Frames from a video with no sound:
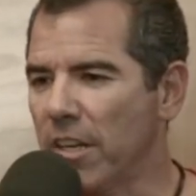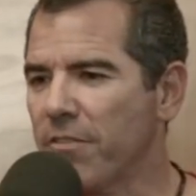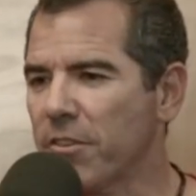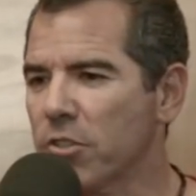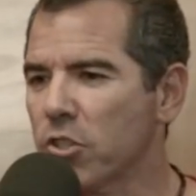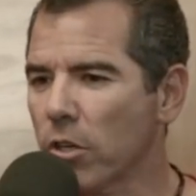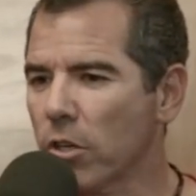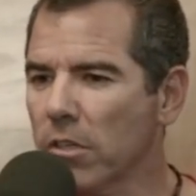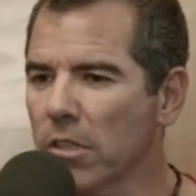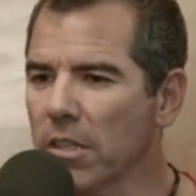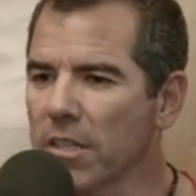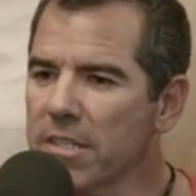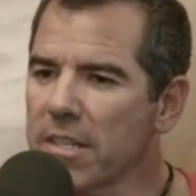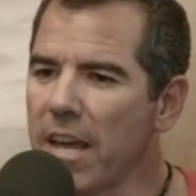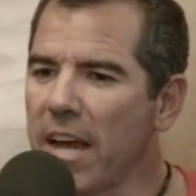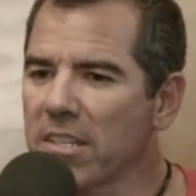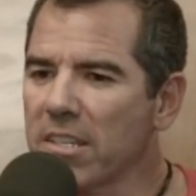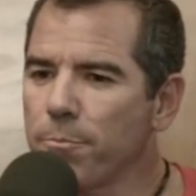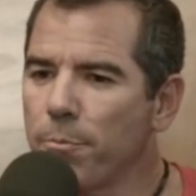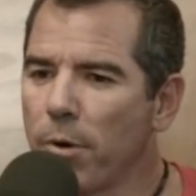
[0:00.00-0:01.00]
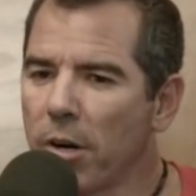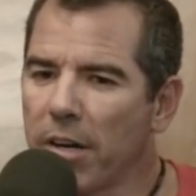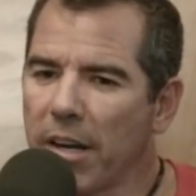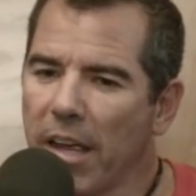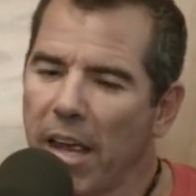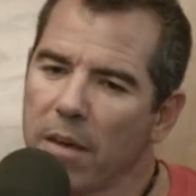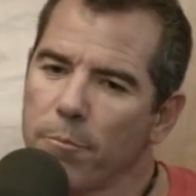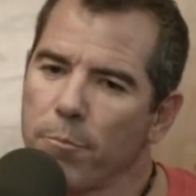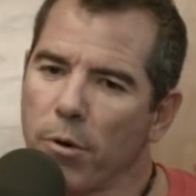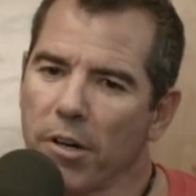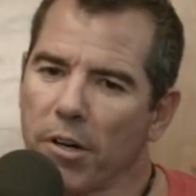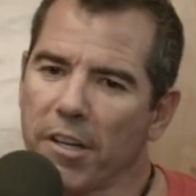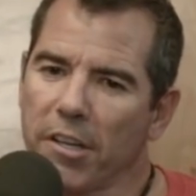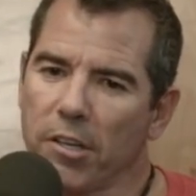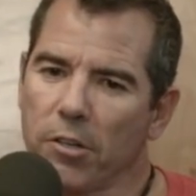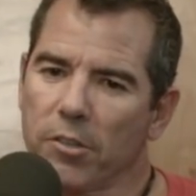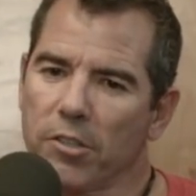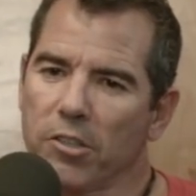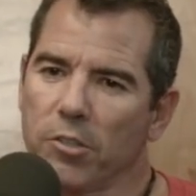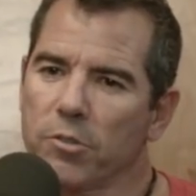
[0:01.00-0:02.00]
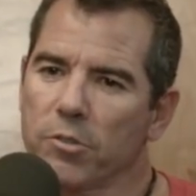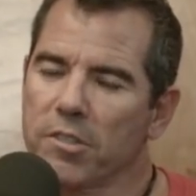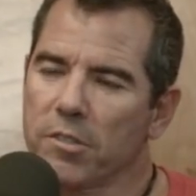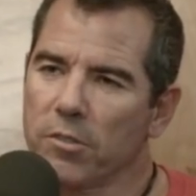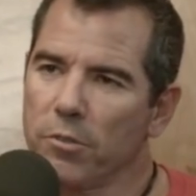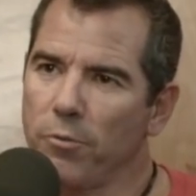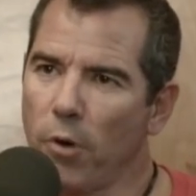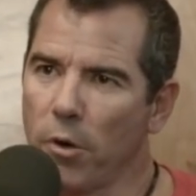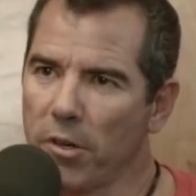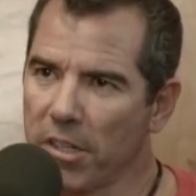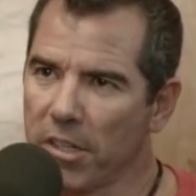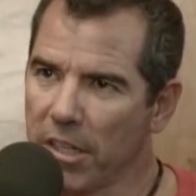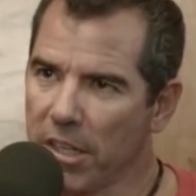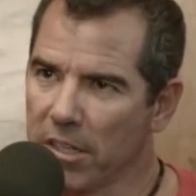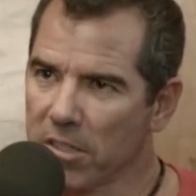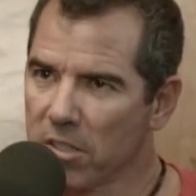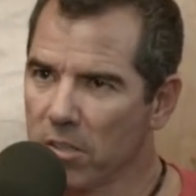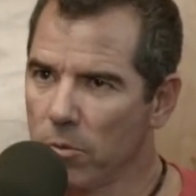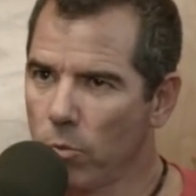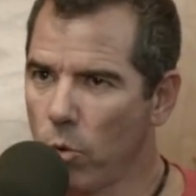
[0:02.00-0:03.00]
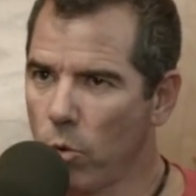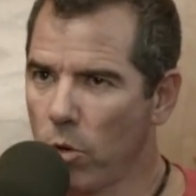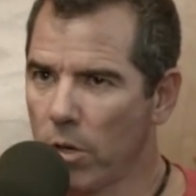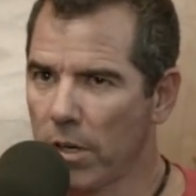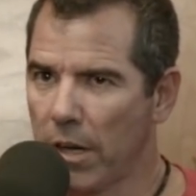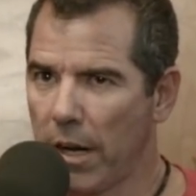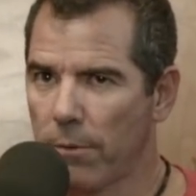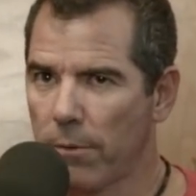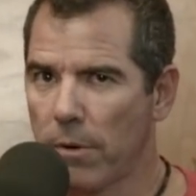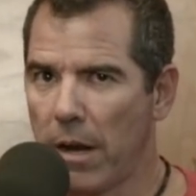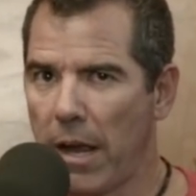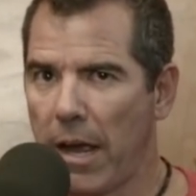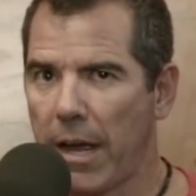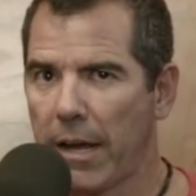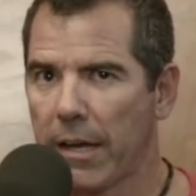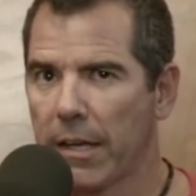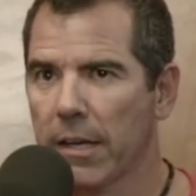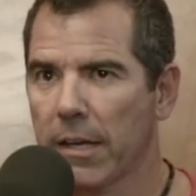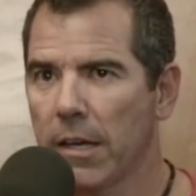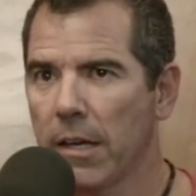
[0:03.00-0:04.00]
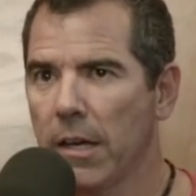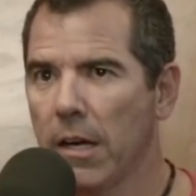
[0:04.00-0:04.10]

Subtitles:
a journalist press asked Bernie, hey, Bernie, you voted against the war in Iraq.